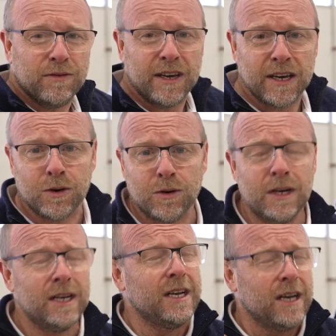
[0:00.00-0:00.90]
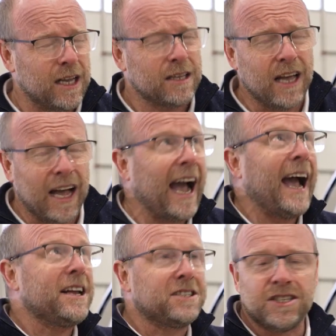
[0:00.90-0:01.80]
vehicle and
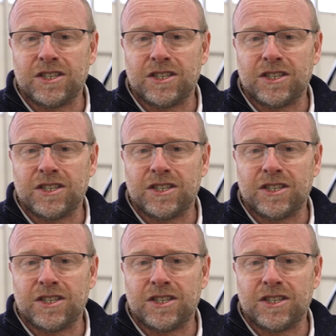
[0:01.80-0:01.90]
add